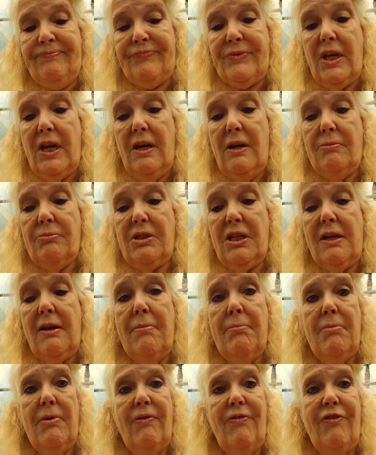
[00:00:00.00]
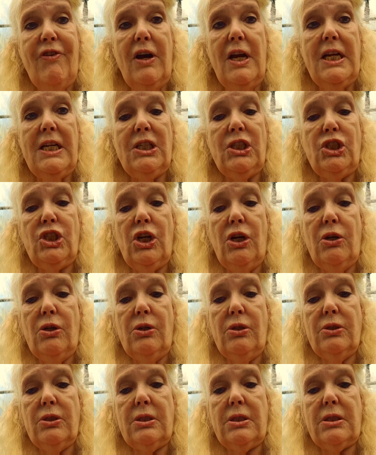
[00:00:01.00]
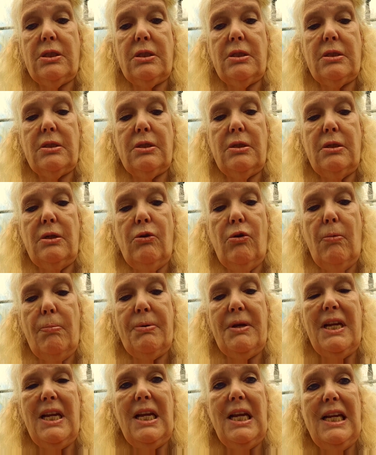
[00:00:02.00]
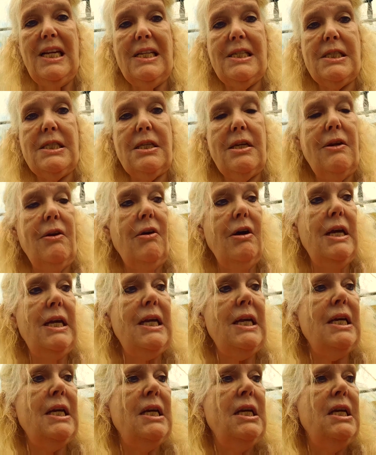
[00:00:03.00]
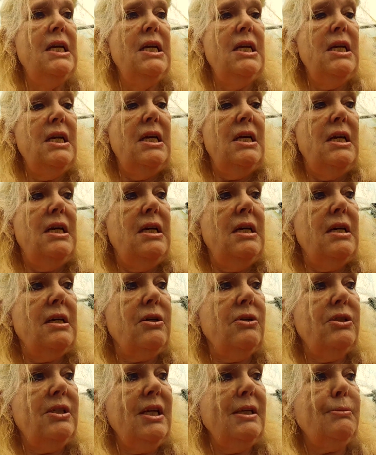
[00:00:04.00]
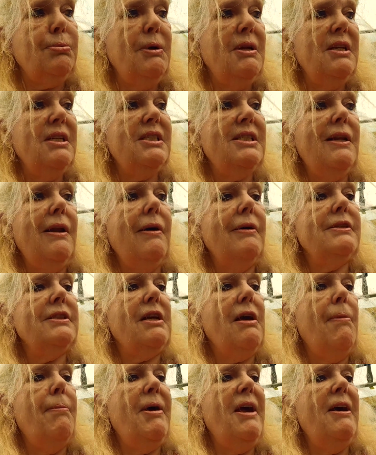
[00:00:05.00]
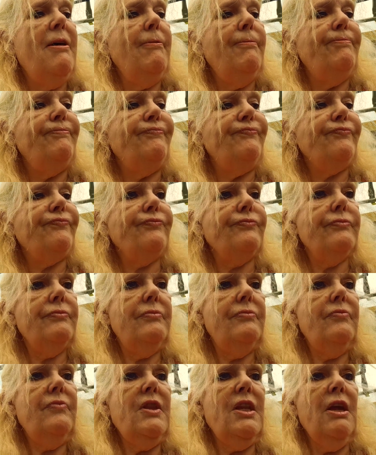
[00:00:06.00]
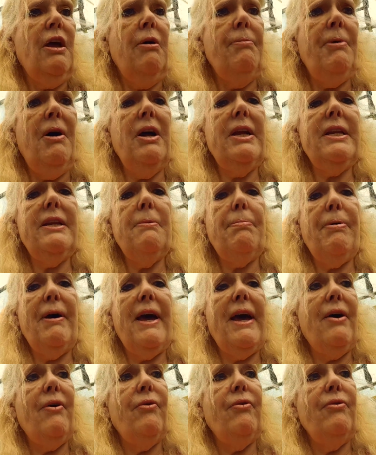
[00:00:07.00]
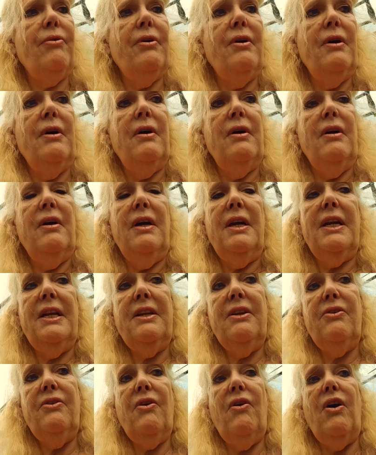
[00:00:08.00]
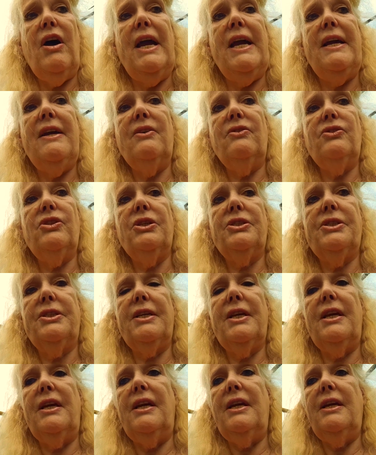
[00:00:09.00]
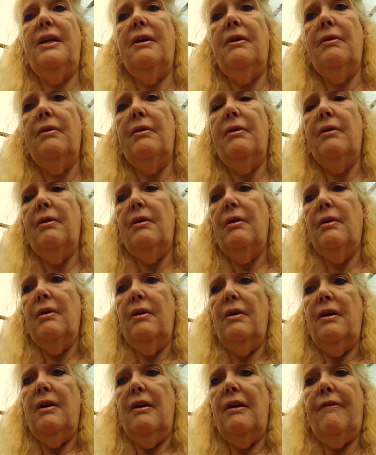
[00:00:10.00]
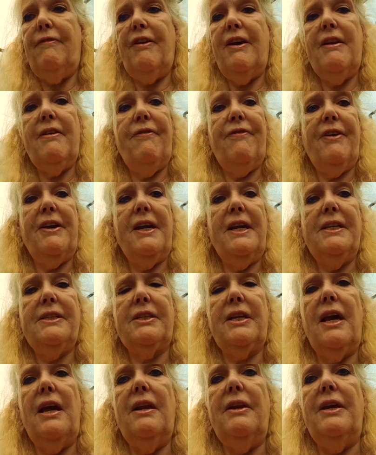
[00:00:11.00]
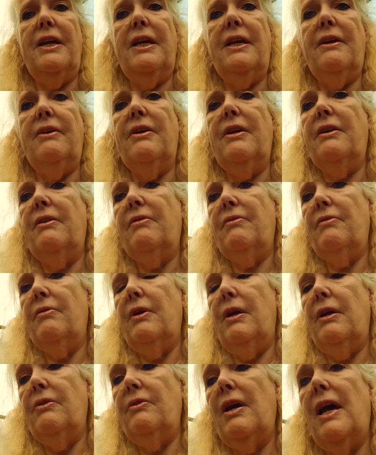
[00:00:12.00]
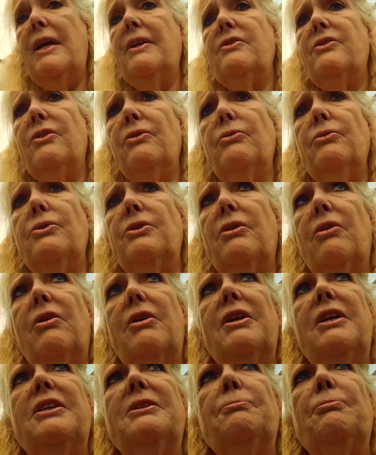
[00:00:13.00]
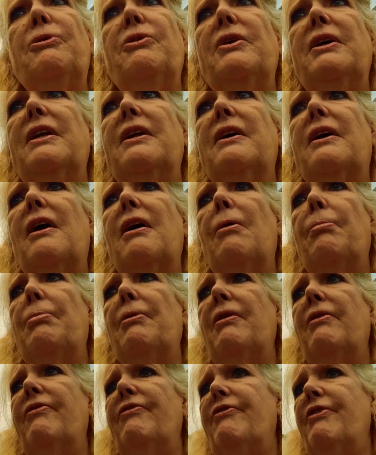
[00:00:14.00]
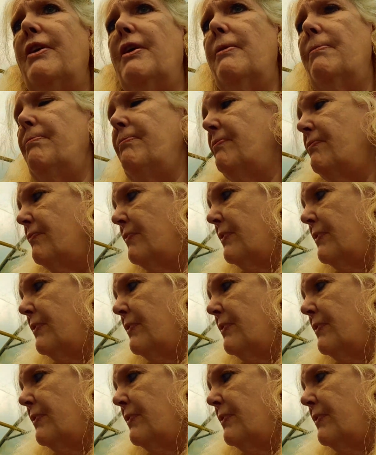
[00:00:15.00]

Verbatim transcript: um, to give them a fighting chance to not be eaten tonight, because uh, that's when the slugs come out. I might nip out in the night and just see if anything is getting eaten in, and, and also I need to put in a couple of um,